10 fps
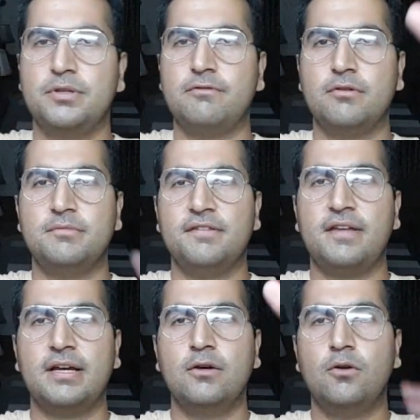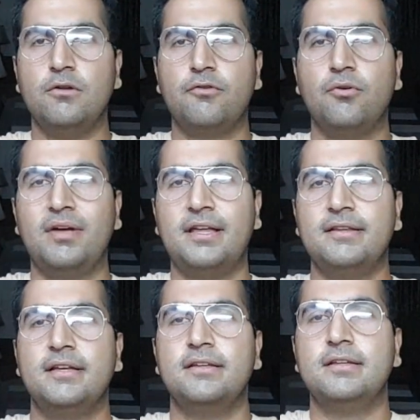it from this angle also,
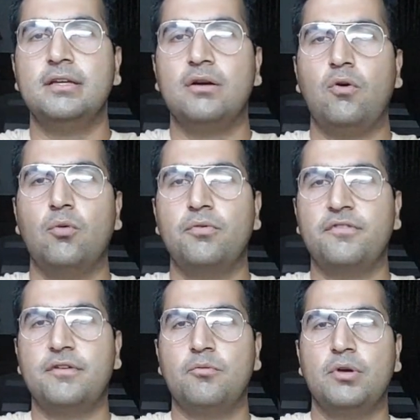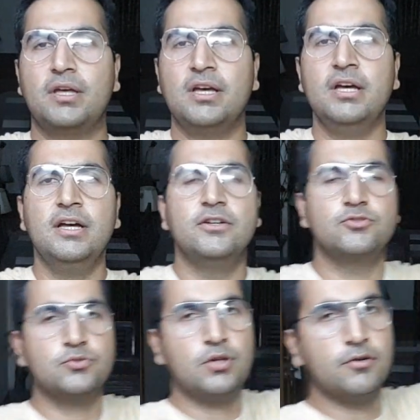and then the opposite way.
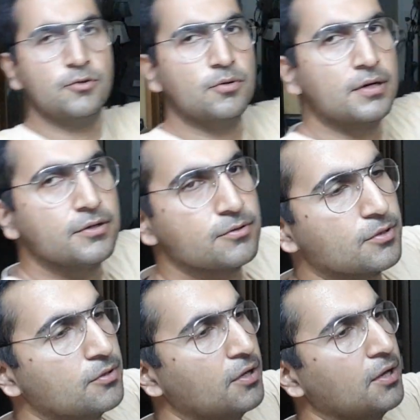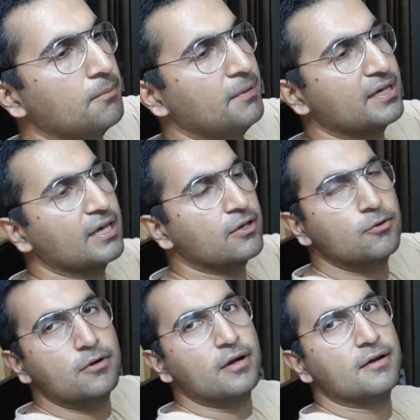So now you are, you know, making
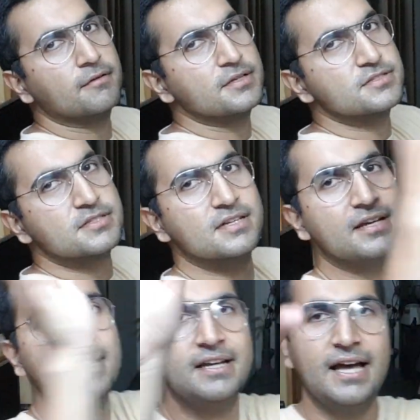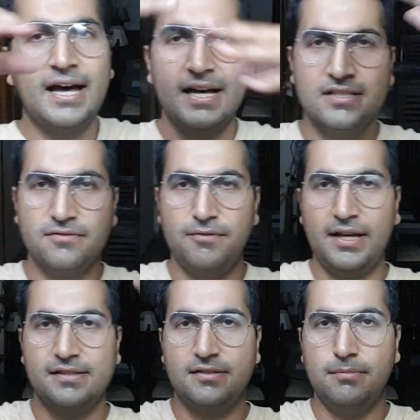your wrist as
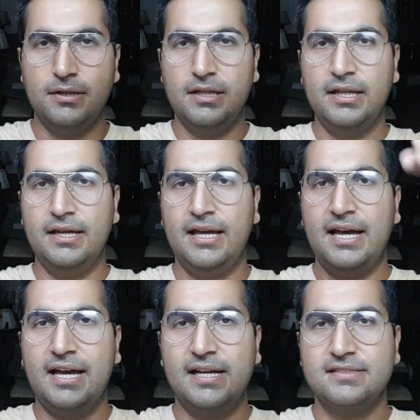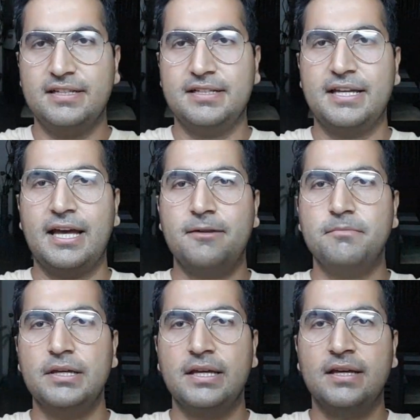flexible as it can
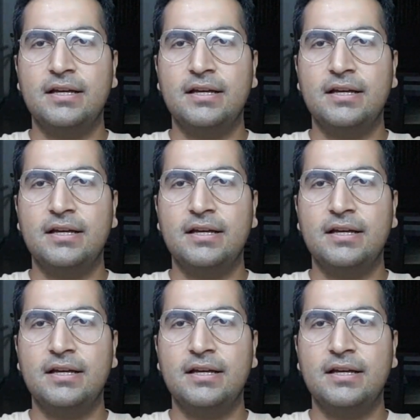be.